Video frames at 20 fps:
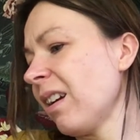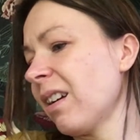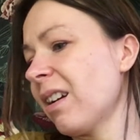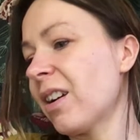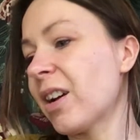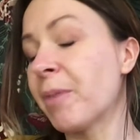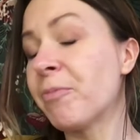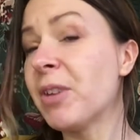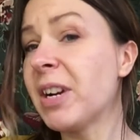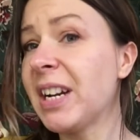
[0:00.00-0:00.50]

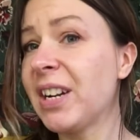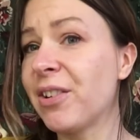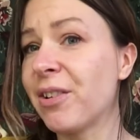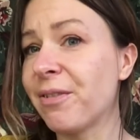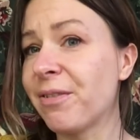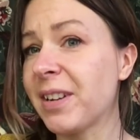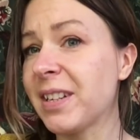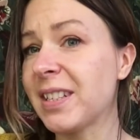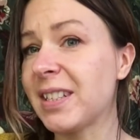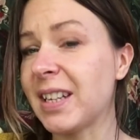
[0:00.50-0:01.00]
I'm really
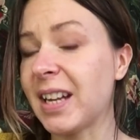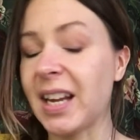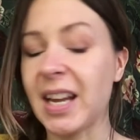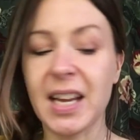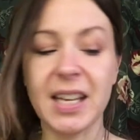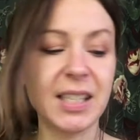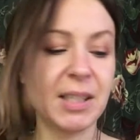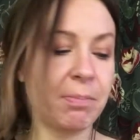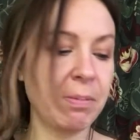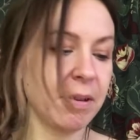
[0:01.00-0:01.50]
not fussy,
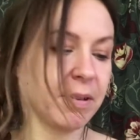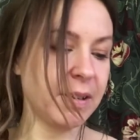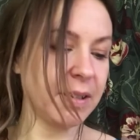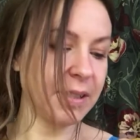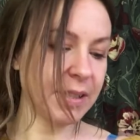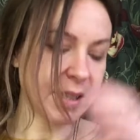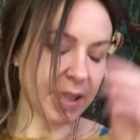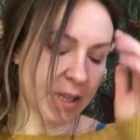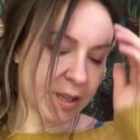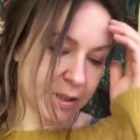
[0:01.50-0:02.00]
and to be
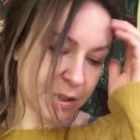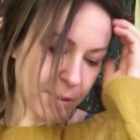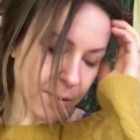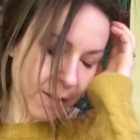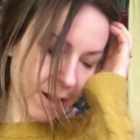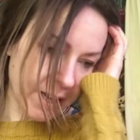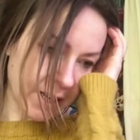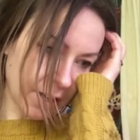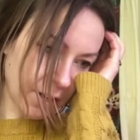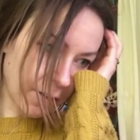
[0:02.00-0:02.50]
honest I use
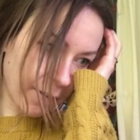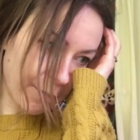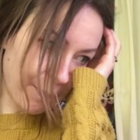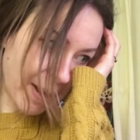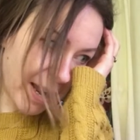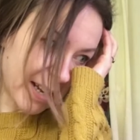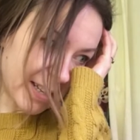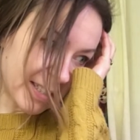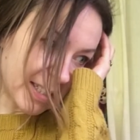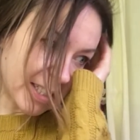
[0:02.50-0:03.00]
quite a lot of
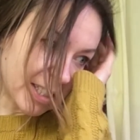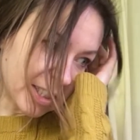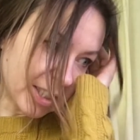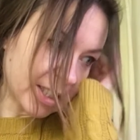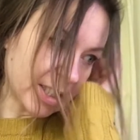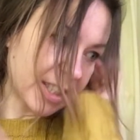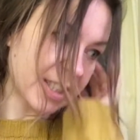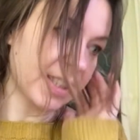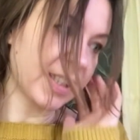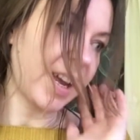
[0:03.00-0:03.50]
pens that you
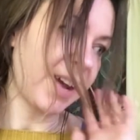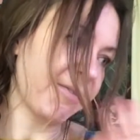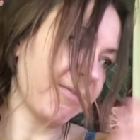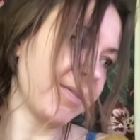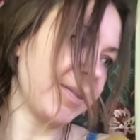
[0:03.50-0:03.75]
can just get